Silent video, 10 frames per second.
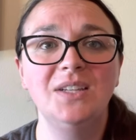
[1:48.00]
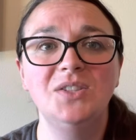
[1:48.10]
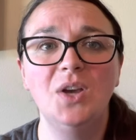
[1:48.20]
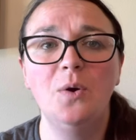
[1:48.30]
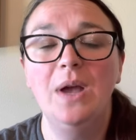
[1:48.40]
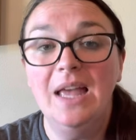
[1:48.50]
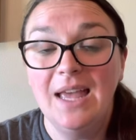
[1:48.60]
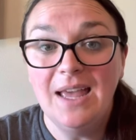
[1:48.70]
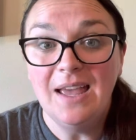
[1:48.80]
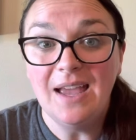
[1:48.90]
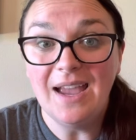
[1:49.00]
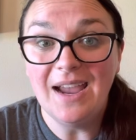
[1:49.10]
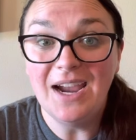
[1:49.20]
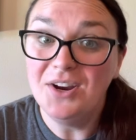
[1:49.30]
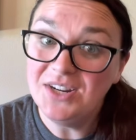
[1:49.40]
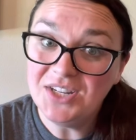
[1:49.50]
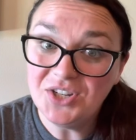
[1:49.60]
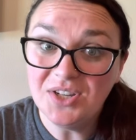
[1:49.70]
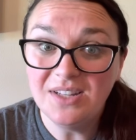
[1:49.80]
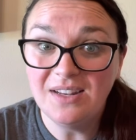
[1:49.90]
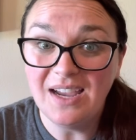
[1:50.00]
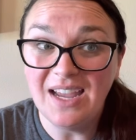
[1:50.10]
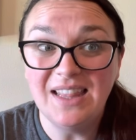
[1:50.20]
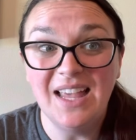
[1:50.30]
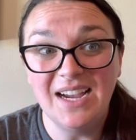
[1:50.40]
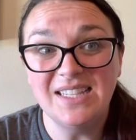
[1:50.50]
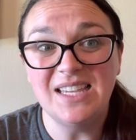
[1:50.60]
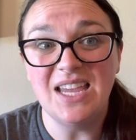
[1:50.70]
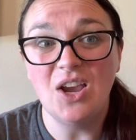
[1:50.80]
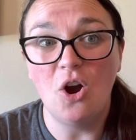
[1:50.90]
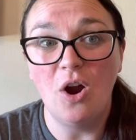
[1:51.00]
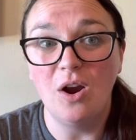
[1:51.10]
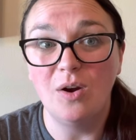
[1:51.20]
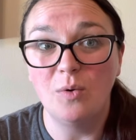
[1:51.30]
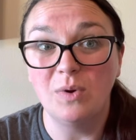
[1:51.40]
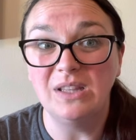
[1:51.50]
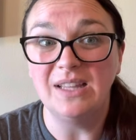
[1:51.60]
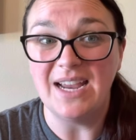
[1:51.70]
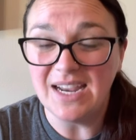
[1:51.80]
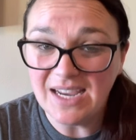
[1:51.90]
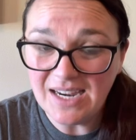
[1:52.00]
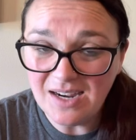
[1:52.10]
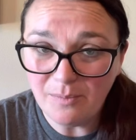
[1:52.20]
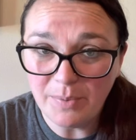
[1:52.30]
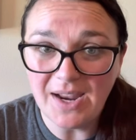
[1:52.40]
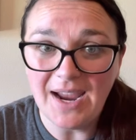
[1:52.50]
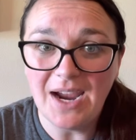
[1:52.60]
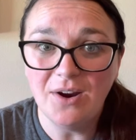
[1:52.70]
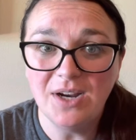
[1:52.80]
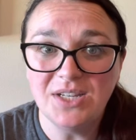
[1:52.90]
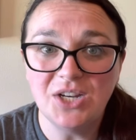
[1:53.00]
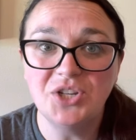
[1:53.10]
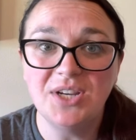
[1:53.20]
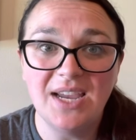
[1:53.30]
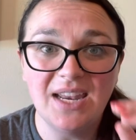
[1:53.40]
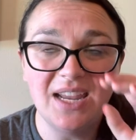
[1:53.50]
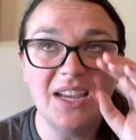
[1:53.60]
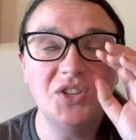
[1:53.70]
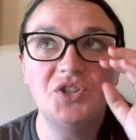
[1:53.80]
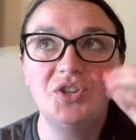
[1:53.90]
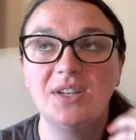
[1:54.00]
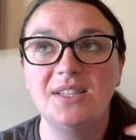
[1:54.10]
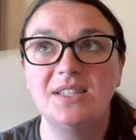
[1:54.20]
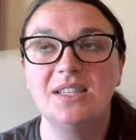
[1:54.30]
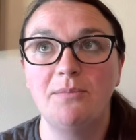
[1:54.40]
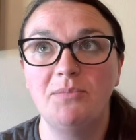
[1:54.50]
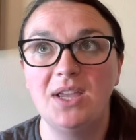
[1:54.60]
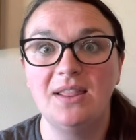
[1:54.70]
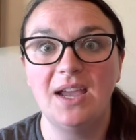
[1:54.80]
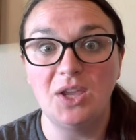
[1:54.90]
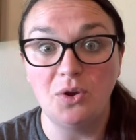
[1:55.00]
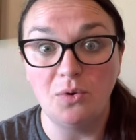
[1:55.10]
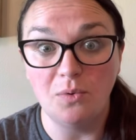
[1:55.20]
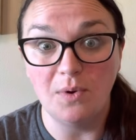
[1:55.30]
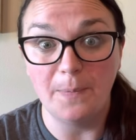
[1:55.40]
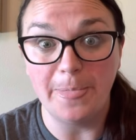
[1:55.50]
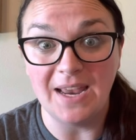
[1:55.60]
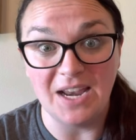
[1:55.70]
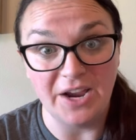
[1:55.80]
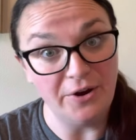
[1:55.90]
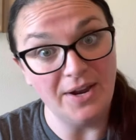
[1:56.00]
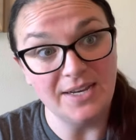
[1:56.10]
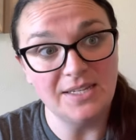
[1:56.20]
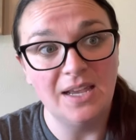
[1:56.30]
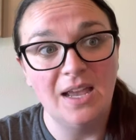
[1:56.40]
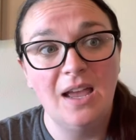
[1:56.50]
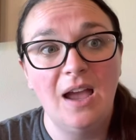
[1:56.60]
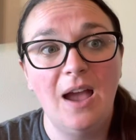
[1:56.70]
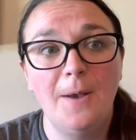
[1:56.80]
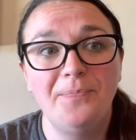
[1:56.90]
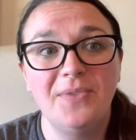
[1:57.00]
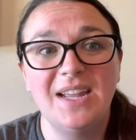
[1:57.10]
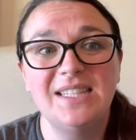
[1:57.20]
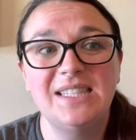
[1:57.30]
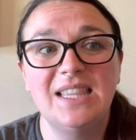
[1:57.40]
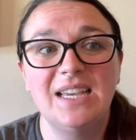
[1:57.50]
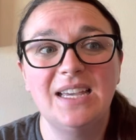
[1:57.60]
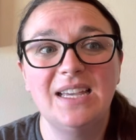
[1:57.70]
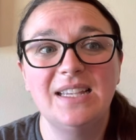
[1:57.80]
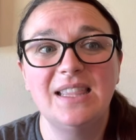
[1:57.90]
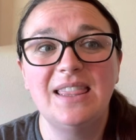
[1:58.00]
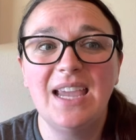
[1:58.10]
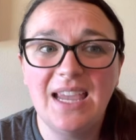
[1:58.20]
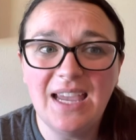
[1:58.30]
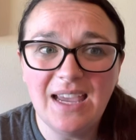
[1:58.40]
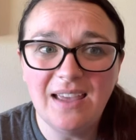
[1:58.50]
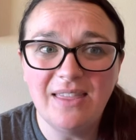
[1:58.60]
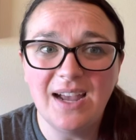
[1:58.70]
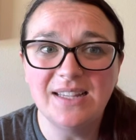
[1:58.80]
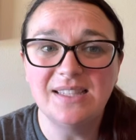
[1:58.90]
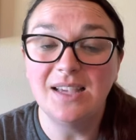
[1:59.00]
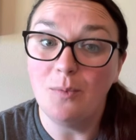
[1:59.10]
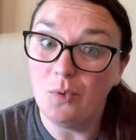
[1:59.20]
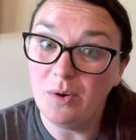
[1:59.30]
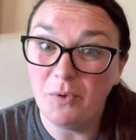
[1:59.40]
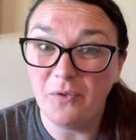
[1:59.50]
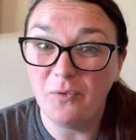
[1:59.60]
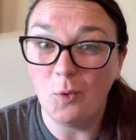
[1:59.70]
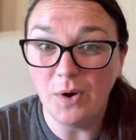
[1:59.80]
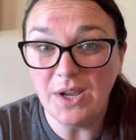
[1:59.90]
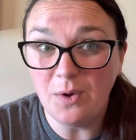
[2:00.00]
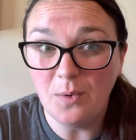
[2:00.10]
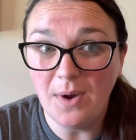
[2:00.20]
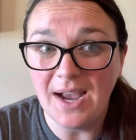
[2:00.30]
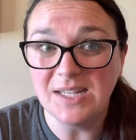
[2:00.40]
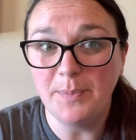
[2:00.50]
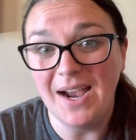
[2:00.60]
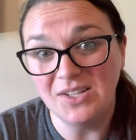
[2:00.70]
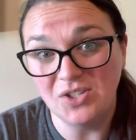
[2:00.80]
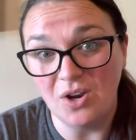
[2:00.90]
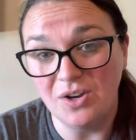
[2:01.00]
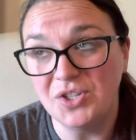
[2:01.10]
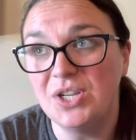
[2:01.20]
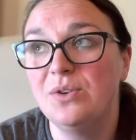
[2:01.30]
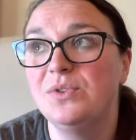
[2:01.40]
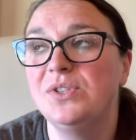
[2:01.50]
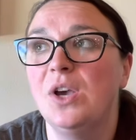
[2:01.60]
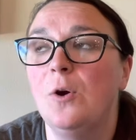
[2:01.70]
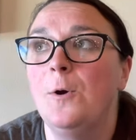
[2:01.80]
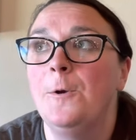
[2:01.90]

So heritage and, and, legacy are related, but heritage again is just something that you inherit. Um, it's the thing that someone before you has passed on to you. So